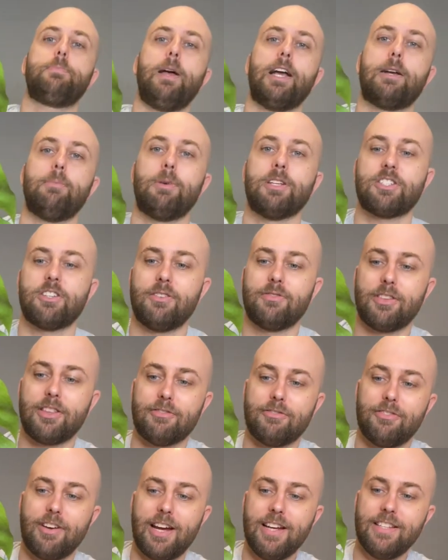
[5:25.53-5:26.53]
smacking myself in the
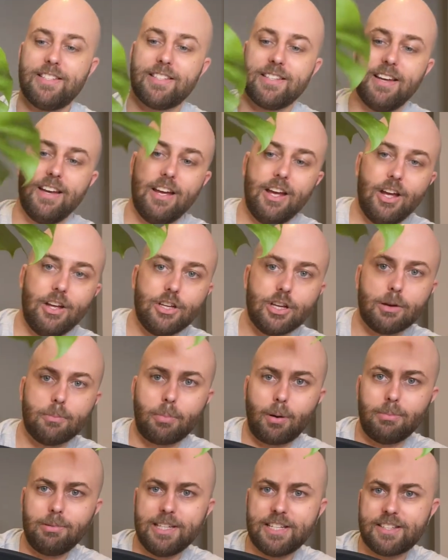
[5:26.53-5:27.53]
face, you can
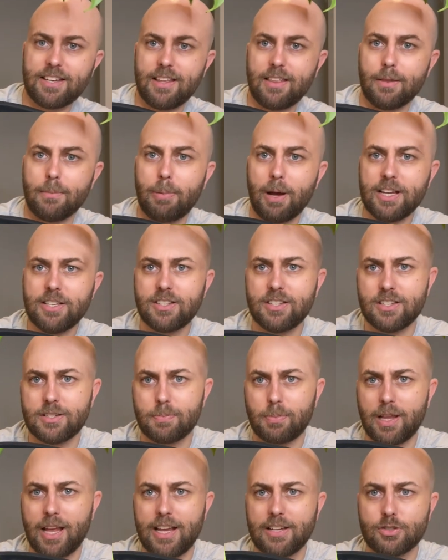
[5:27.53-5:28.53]
probably see that the base of this
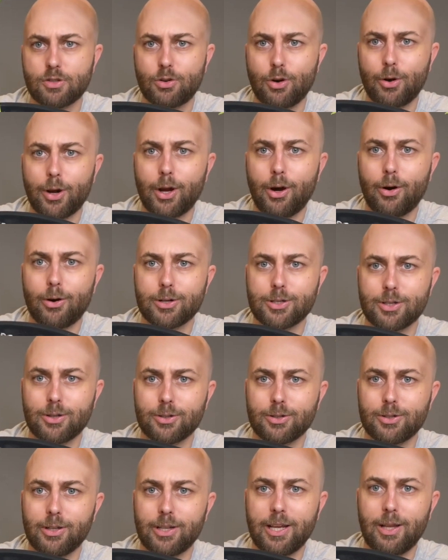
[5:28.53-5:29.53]
plant is growing
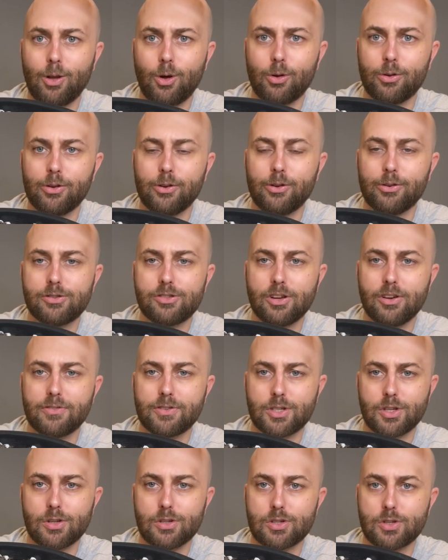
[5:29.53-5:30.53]
horizontally along the
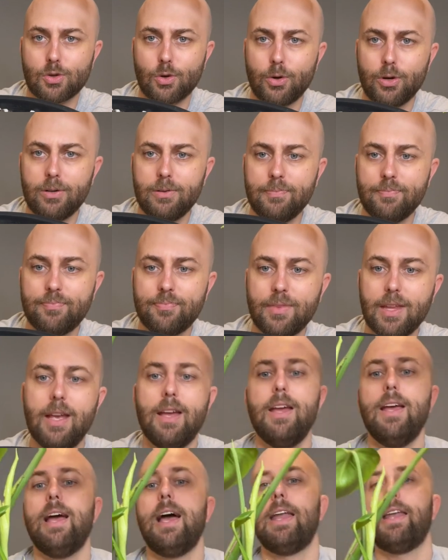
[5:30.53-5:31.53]
surface of the soil.
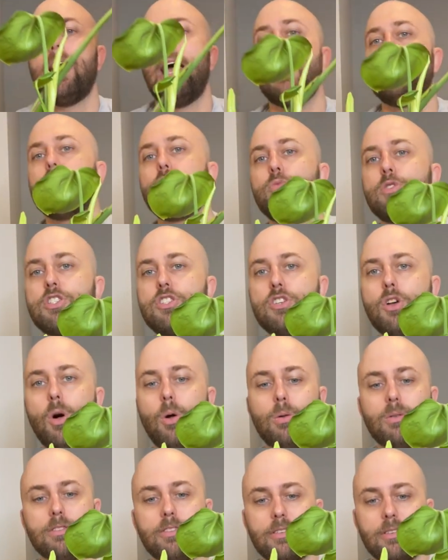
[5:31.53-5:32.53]
And as a
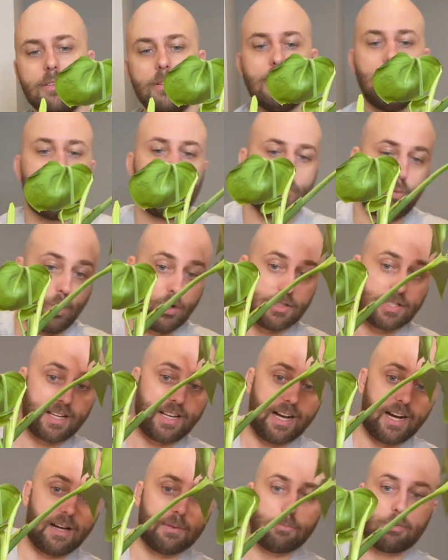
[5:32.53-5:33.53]
result, and it was
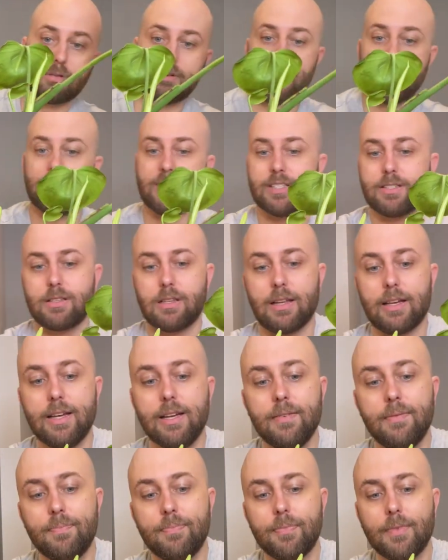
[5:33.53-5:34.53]
cut
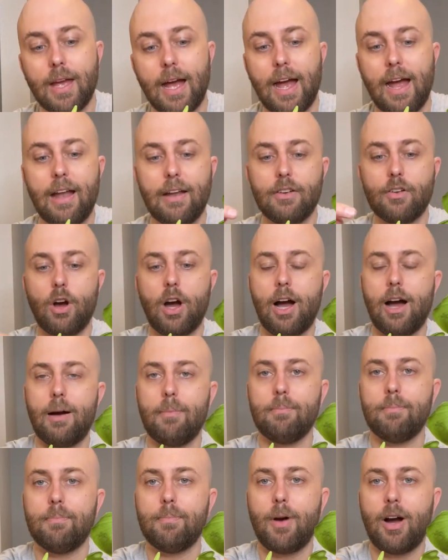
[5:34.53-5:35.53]
previously, and
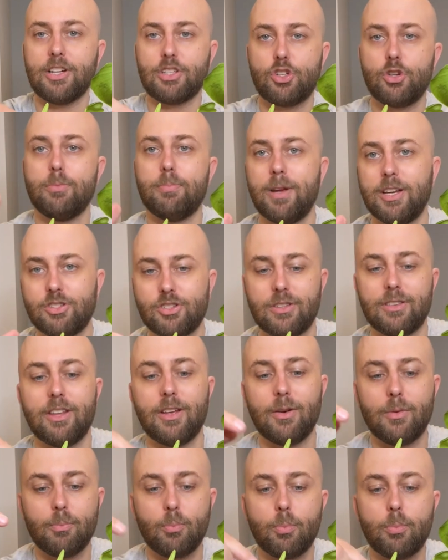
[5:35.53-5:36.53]
I should mention
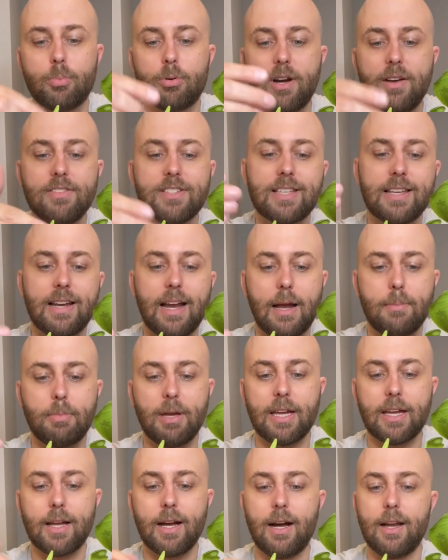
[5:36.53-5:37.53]
that previously it had
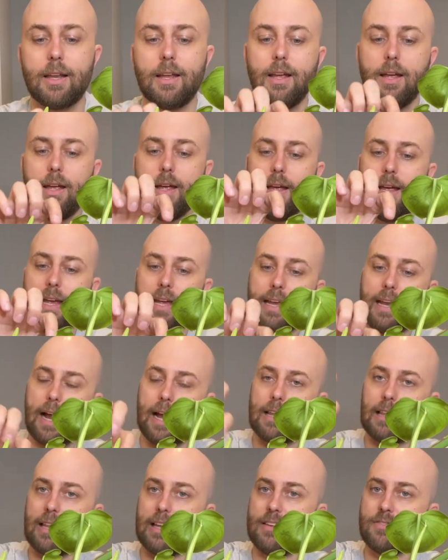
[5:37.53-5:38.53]
been cut, it
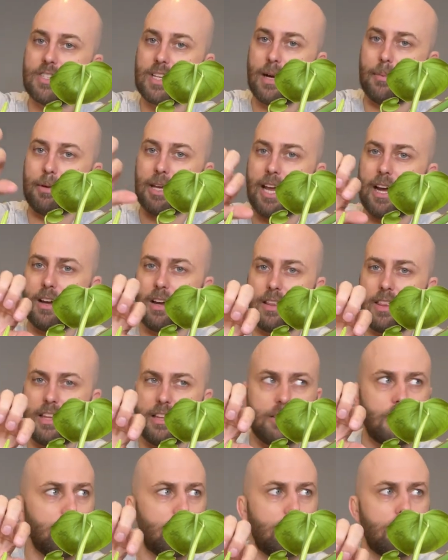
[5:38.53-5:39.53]
had leaves coming out, I
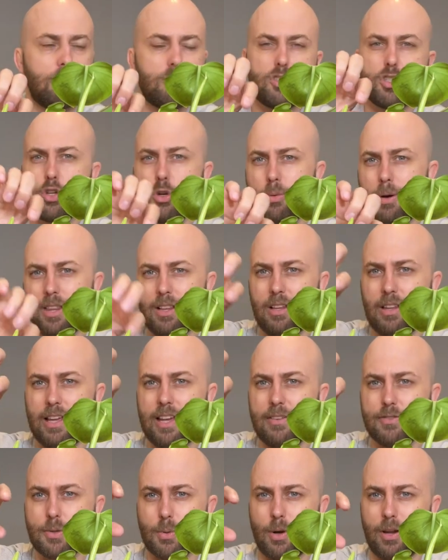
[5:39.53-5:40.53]
think two other
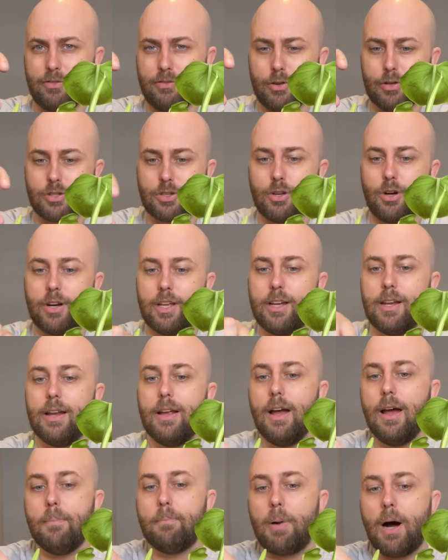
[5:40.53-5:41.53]
leaves when I first got it,
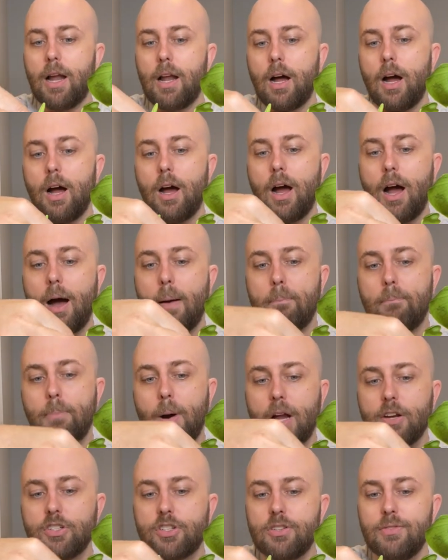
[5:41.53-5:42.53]
but a
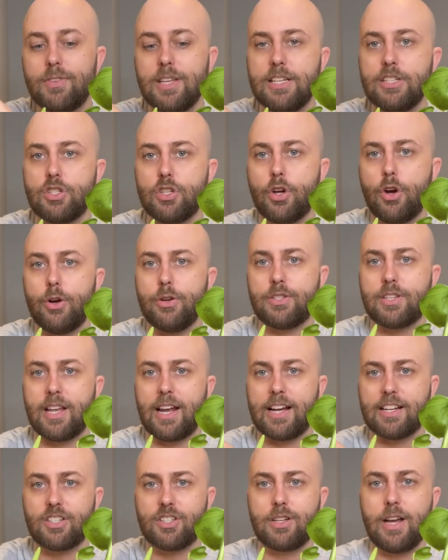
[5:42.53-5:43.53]
bunch of these nodes had
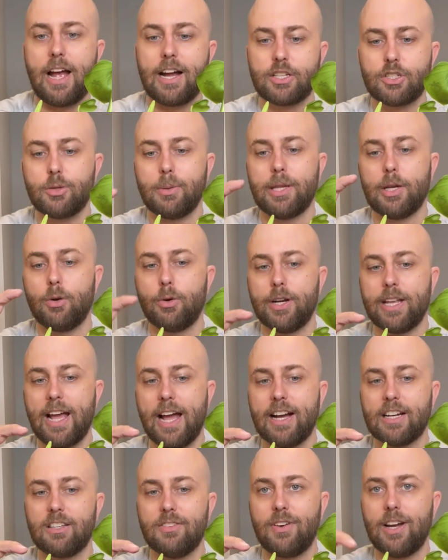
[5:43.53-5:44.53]
actually already
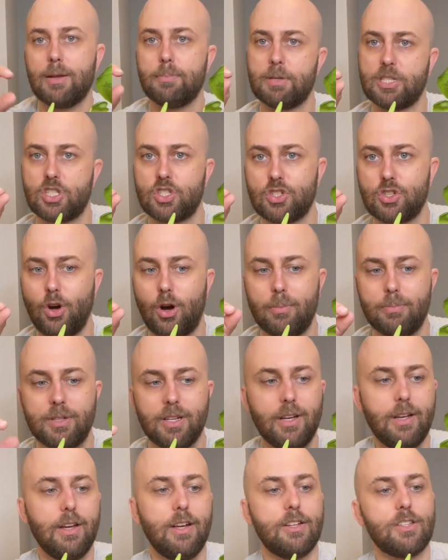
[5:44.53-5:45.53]
activated but stopped.
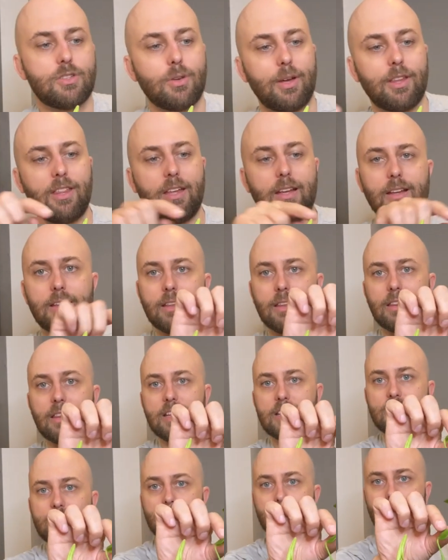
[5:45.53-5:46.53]
So I think
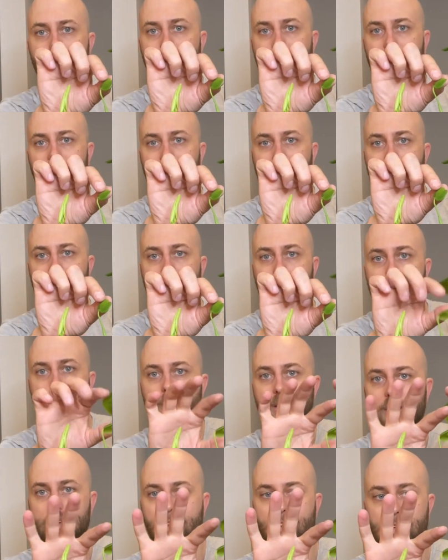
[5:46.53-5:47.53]
these two had leaves
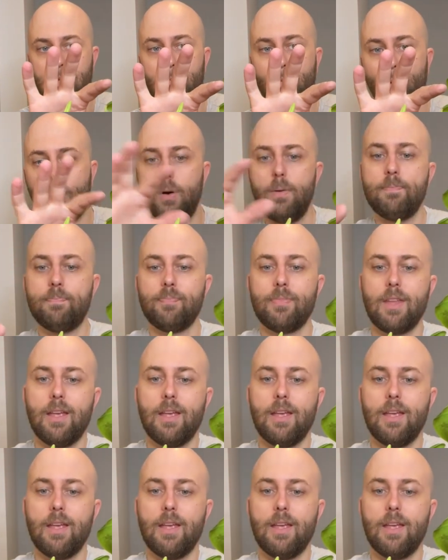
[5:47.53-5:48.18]
but nothing more.